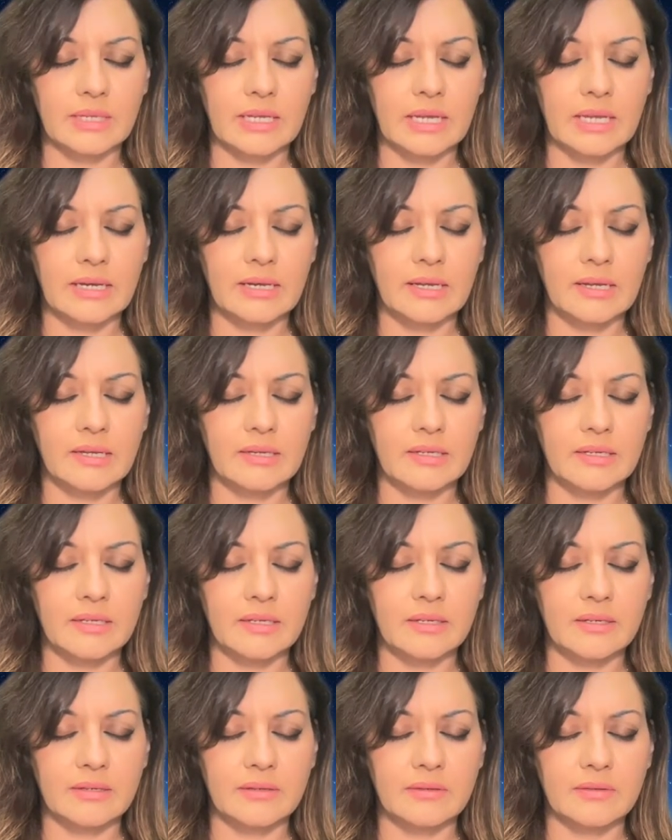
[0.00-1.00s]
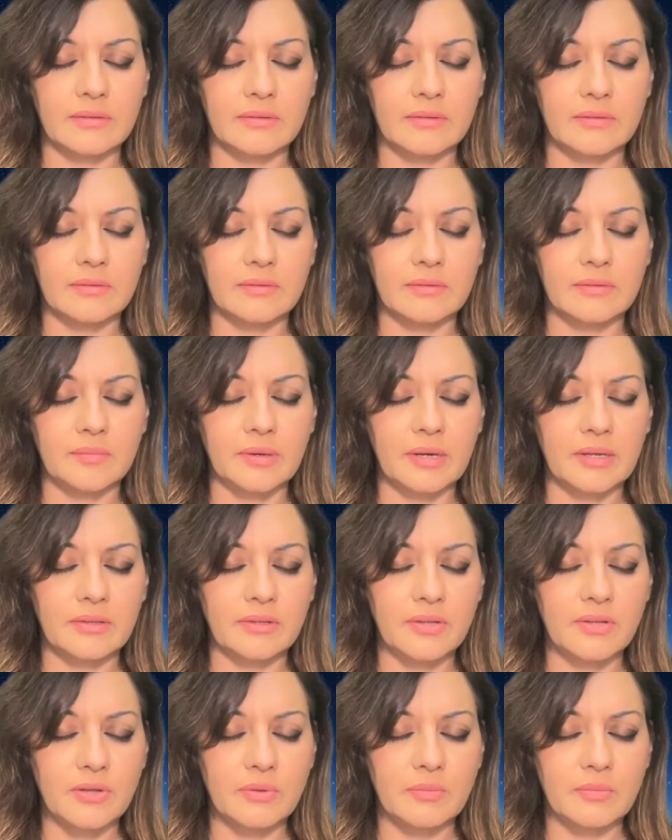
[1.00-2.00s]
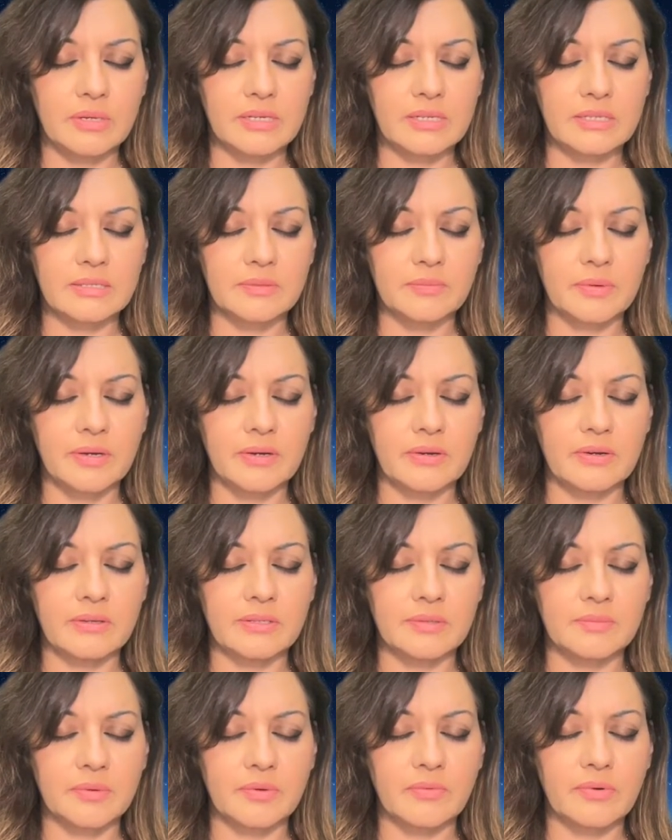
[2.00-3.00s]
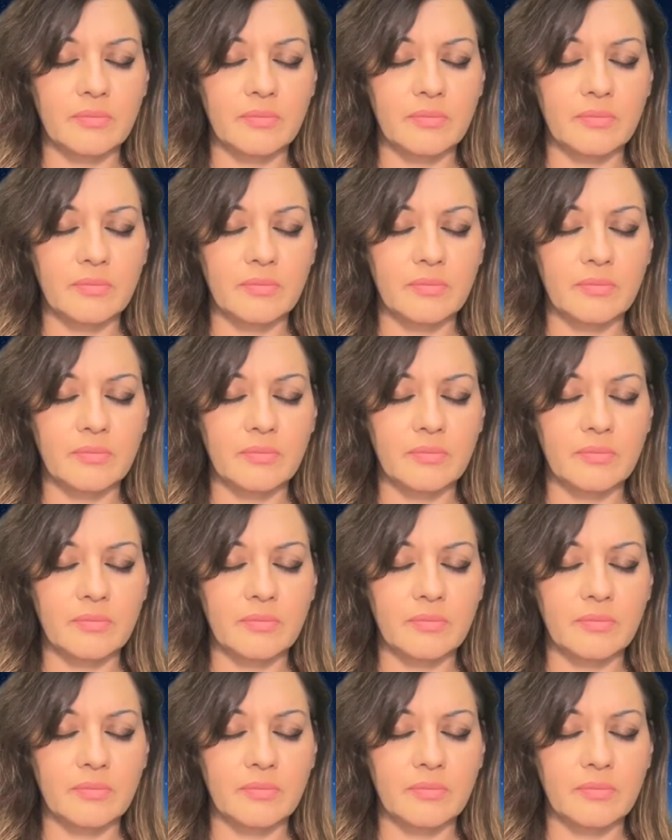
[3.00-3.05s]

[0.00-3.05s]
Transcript: And learning about the human experience, but